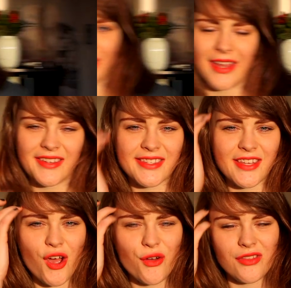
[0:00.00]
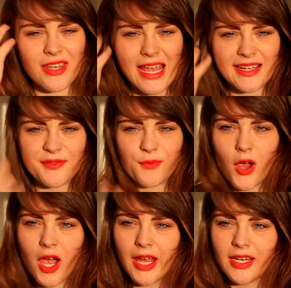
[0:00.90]
okay, so the next
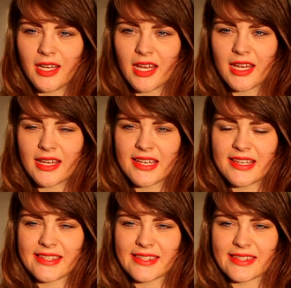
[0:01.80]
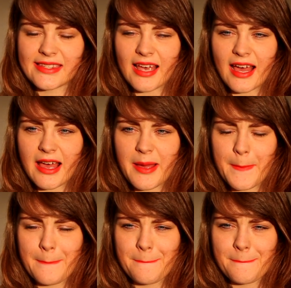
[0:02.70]
one is,
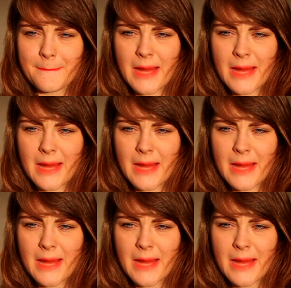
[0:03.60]
um,